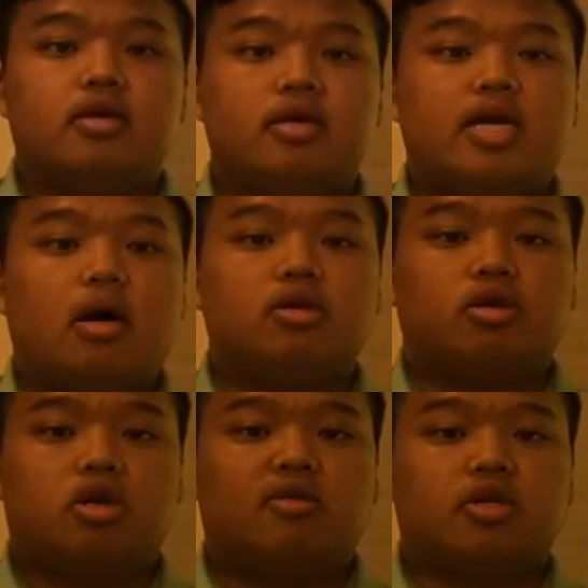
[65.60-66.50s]
Now I'll
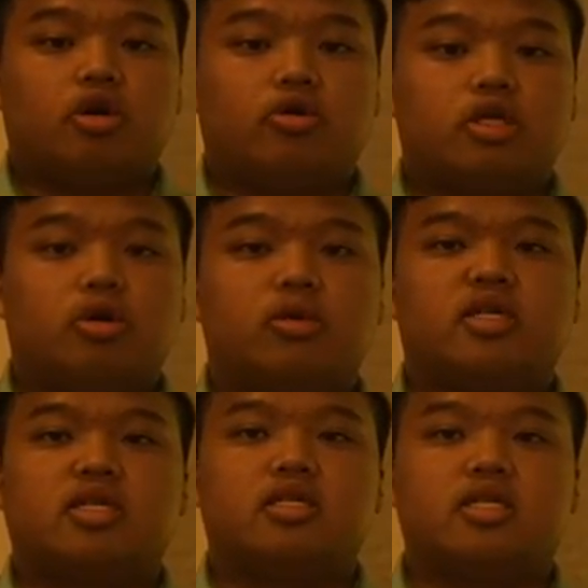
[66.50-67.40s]
turn it off to Curtis, who will
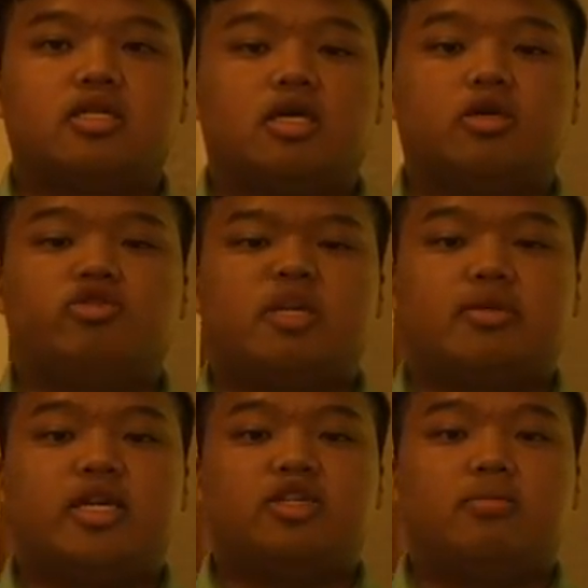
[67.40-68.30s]
discuss our
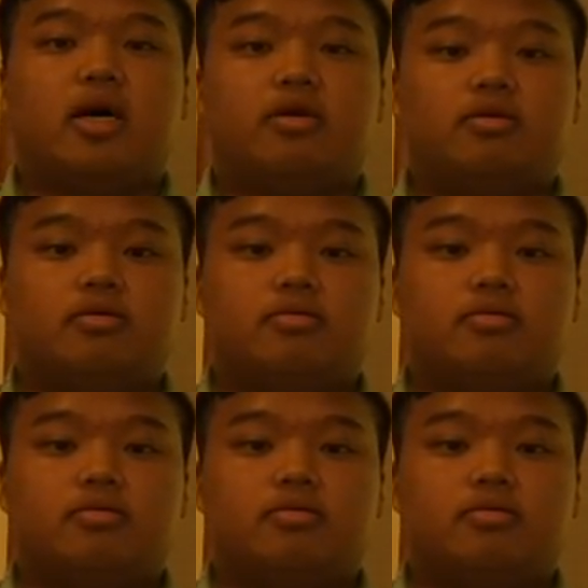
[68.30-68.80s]
transportation model.